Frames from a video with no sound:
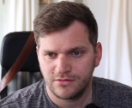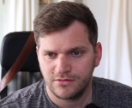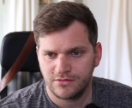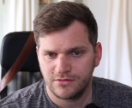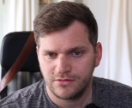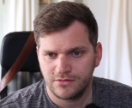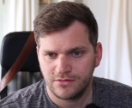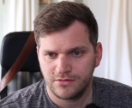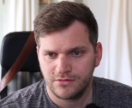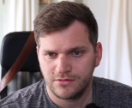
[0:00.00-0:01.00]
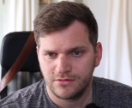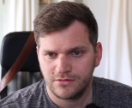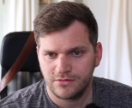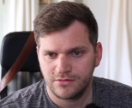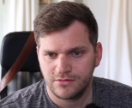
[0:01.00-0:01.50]

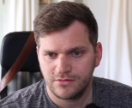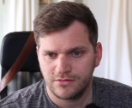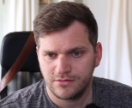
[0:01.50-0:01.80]
(silence)